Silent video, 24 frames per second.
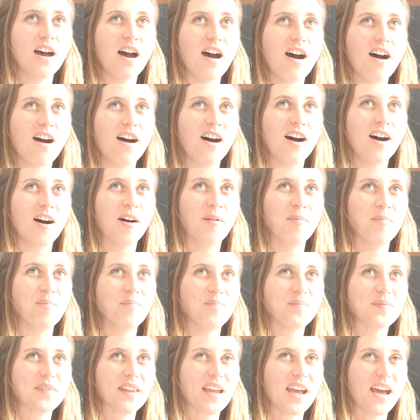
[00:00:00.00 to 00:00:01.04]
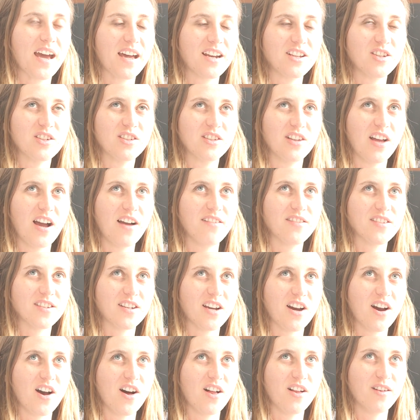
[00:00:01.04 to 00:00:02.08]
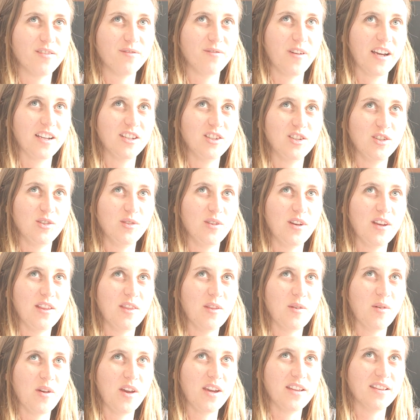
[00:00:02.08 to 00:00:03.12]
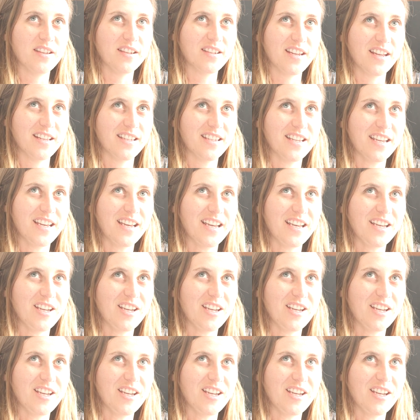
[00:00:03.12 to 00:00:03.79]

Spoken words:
How does your lifestyle affect you in the sense,